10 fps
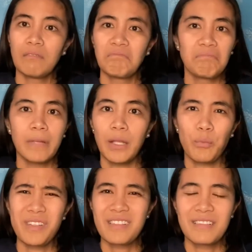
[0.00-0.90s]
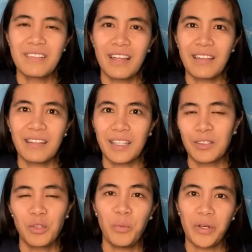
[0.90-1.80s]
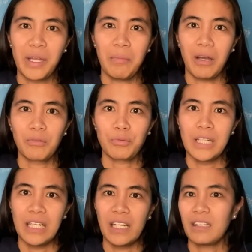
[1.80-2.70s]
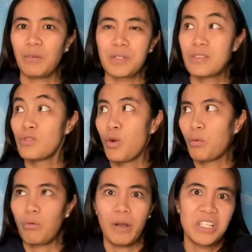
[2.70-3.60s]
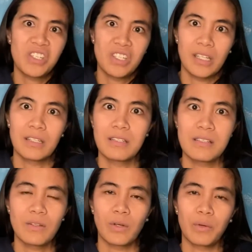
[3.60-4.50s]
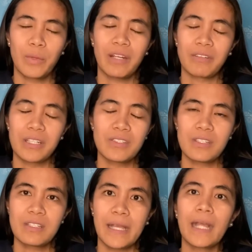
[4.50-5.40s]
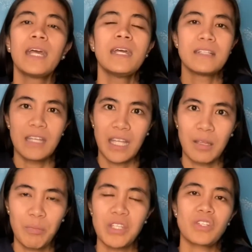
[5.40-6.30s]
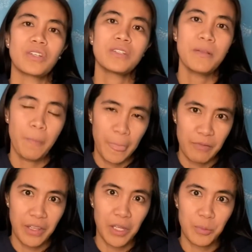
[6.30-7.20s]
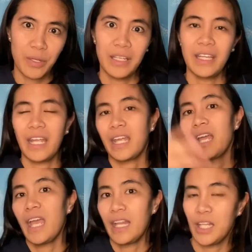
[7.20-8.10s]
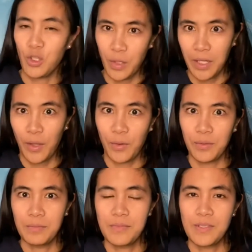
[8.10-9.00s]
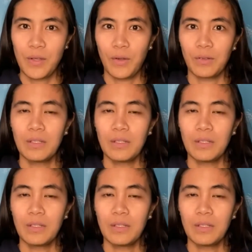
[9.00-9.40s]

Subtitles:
it was nothing to worry about, really. Like, there was no questions or whatever. It's just like taking pictures, fingerprinting, and then you can go. So